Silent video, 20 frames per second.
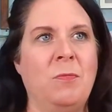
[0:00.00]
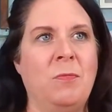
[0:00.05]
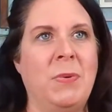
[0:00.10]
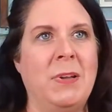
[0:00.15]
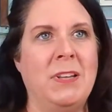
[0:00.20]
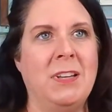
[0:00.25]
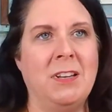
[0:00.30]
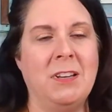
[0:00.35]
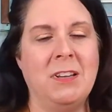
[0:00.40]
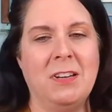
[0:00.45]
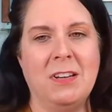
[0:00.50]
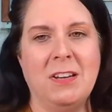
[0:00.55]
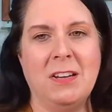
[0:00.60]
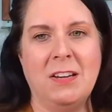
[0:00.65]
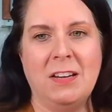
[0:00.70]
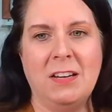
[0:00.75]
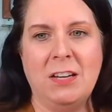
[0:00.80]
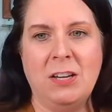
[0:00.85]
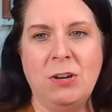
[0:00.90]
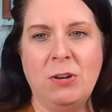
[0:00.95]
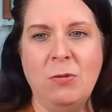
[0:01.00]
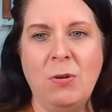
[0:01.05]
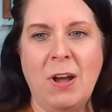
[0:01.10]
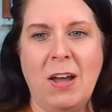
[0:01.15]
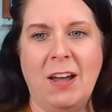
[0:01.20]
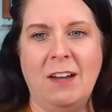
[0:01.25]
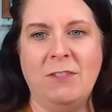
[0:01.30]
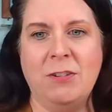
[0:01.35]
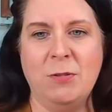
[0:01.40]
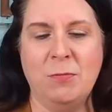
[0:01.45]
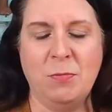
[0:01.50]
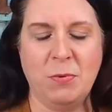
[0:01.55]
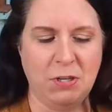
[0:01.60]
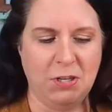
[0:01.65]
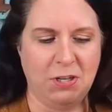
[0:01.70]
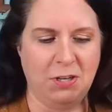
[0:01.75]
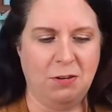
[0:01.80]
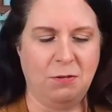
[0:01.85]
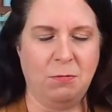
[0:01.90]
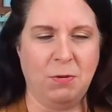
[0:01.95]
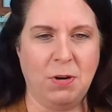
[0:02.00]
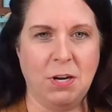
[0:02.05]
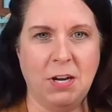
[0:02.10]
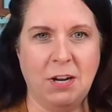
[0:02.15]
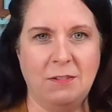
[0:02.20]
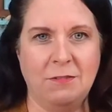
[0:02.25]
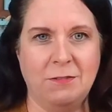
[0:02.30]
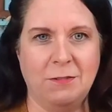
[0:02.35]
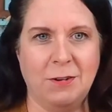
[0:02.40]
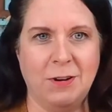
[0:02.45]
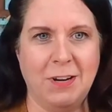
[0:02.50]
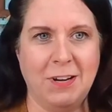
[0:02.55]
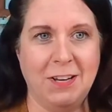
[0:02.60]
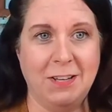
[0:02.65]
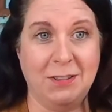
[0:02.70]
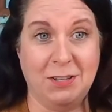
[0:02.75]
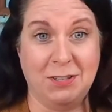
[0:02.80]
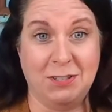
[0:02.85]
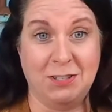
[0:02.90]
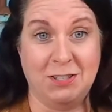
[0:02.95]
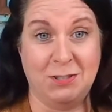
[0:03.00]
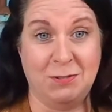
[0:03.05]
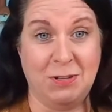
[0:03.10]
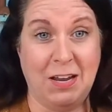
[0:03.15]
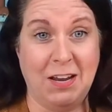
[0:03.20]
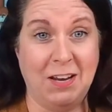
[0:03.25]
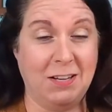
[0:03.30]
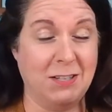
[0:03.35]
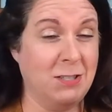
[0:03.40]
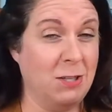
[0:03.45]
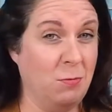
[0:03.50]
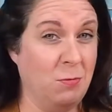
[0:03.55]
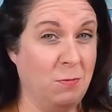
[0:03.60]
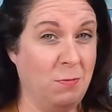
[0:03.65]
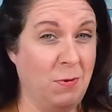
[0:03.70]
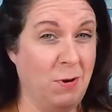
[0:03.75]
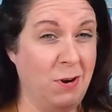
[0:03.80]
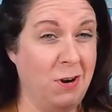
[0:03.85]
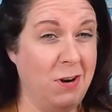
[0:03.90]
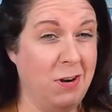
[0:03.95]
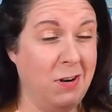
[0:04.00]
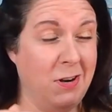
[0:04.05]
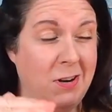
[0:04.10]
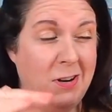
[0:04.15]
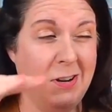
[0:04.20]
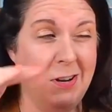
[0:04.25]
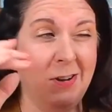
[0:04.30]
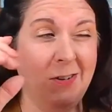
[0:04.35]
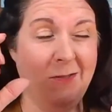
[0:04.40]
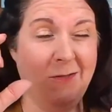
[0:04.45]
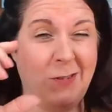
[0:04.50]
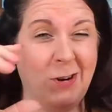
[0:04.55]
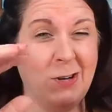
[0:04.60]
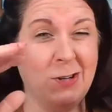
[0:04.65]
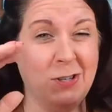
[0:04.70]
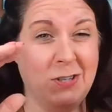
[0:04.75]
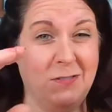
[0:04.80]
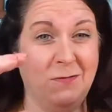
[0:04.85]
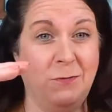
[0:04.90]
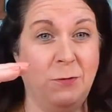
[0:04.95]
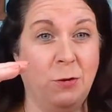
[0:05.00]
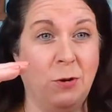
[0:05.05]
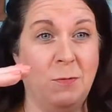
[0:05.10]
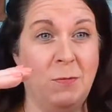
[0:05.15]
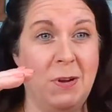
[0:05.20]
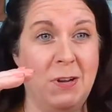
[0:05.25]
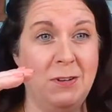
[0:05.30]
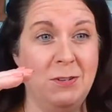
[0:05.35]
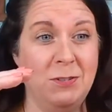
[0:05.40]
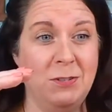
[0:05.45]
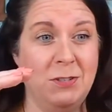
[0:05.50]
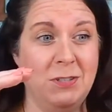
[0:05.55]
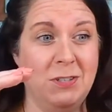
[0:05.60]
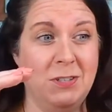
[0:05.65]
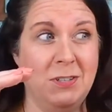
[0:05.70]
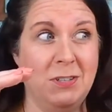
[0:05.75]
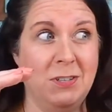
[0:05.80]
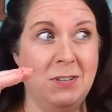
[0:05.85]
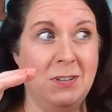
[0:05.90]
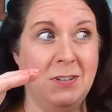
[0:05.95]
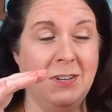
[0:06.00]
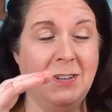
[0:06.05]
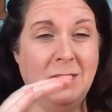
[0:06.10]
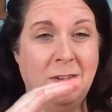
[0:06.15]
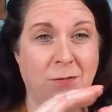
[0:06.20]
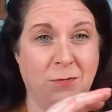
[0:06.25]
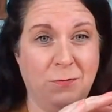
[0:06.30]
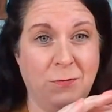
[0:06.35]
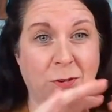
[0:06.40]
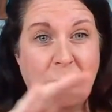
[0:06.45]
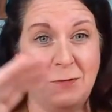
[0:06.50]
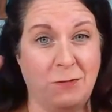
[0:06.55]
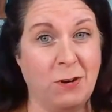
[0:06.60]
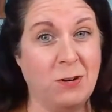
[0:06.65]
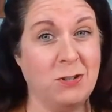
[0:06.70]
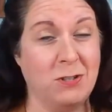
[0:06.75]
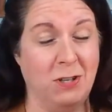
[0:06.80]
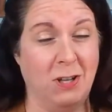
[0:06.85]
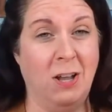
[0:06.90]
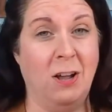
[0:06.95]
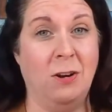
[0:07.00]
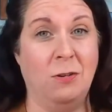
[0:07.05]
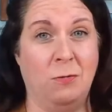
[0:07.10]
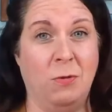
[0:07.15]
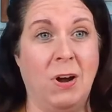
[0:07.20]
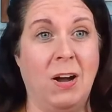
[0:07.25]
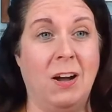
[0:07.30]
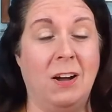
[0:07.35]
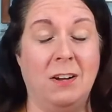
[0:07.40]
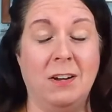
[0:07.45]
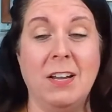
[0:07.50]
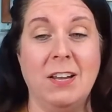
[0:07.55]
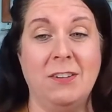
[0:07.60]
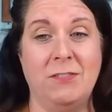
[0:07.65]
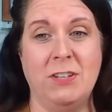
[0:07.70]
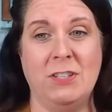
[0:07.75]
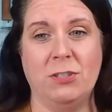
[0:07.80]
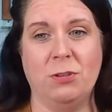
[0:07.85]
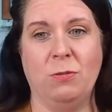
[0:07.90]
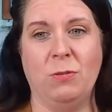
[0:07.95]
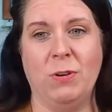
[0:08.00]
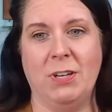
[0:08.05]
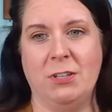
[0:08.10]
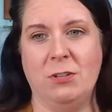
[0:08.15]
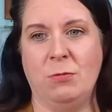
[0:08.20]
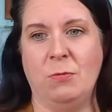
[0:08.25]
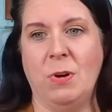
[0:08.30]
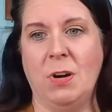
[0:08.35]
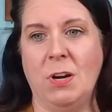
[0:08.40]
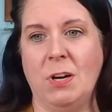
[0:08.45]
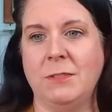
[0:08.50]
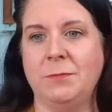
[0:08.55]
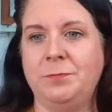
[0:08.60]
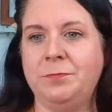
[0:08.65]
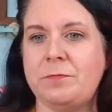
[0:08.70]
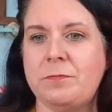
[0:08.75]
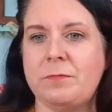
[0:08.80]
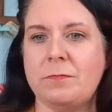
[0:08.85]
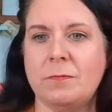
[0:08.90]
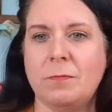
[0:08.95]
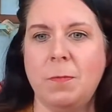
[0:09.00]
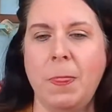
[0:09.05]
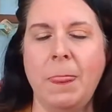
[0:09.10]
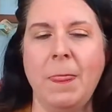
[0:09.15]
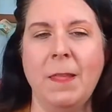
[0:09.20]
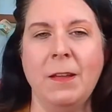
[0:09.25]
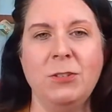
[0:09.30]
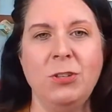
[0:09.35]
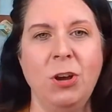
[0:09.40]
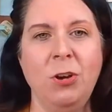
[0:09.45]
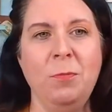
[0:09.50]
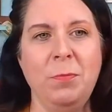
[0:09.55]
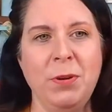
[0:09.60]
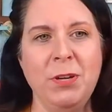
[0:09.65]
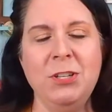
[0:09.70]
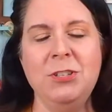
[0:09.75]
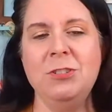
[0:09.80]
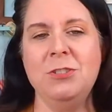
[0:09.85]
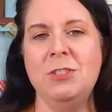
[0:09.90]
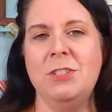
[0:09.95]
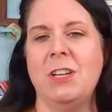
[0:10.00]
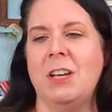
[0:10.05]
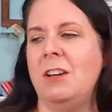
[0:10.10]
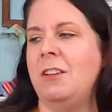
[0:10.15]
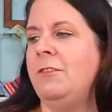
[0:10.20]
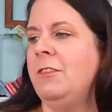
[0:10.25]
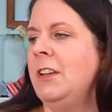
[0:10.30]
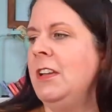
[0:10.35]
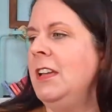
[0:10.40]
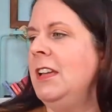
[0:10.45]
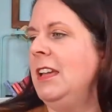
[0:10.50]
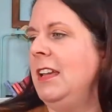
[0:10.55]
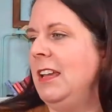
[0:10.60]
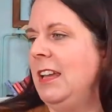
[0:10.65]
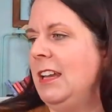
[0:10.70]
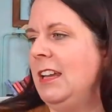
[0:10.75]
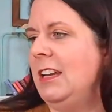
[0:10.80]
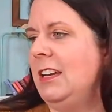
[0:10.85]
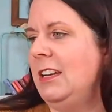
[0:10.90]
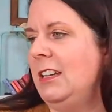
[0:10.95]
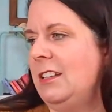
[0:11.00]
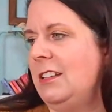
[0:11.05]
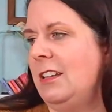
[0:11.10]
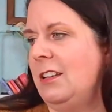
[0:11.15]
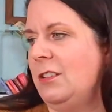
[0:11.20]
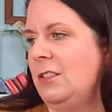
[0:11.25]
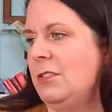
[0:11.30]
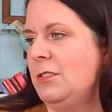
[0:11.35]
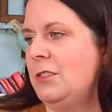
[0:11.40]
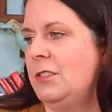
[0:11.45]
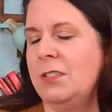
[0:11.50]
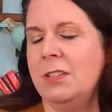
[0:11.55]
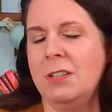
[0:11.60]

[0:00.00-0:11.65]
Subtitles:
But you have to put your recovery, the staying sober part, first and foremost for the first long while if it's going to work. Don't put yourself in those